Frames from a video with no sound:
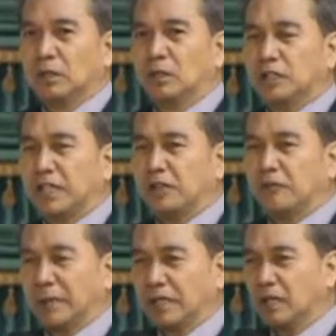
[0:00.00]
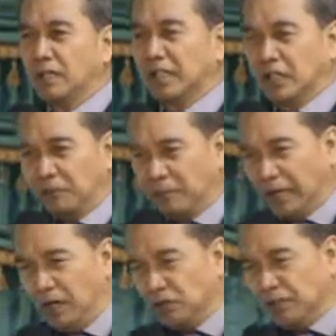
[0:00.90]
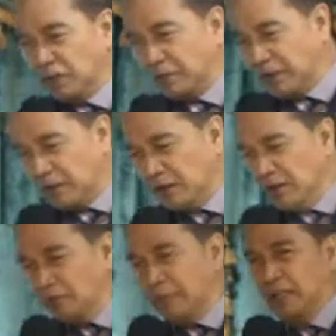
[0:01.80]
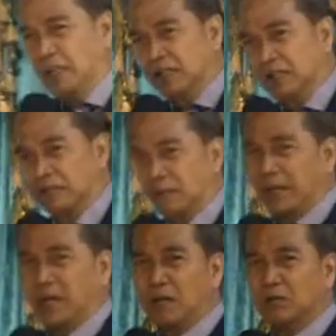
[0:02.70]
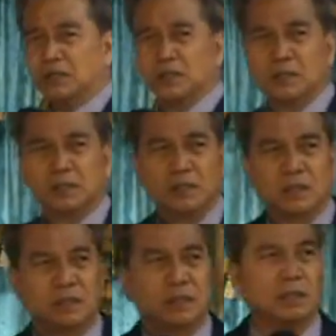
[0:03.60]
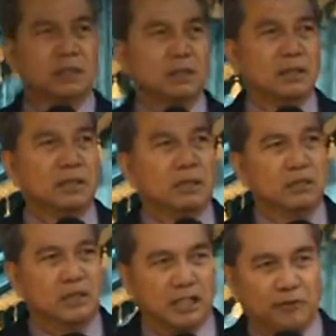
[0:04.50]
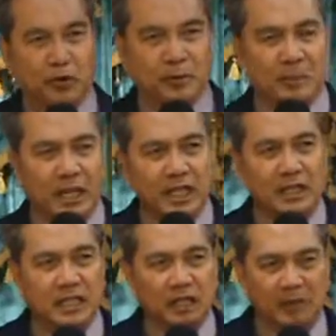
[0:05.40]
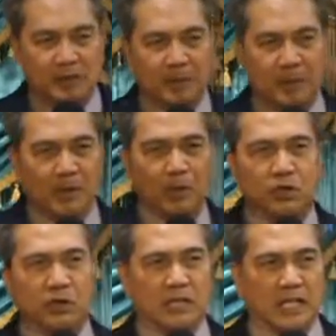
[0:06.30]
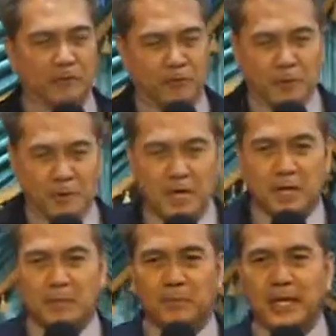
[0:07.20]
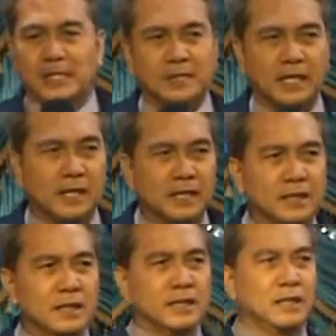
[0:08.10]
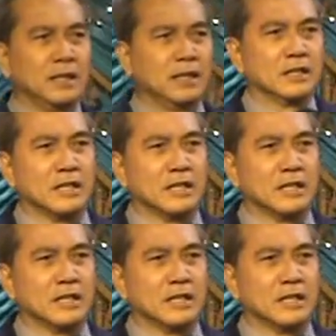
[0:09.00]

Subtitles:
Lord, thank you for my car, thank you for my house, thank you for my car, thank you for my house. Thank you for my money. Thank you for my promotion. Thank you for my baby. Praise God. Amen.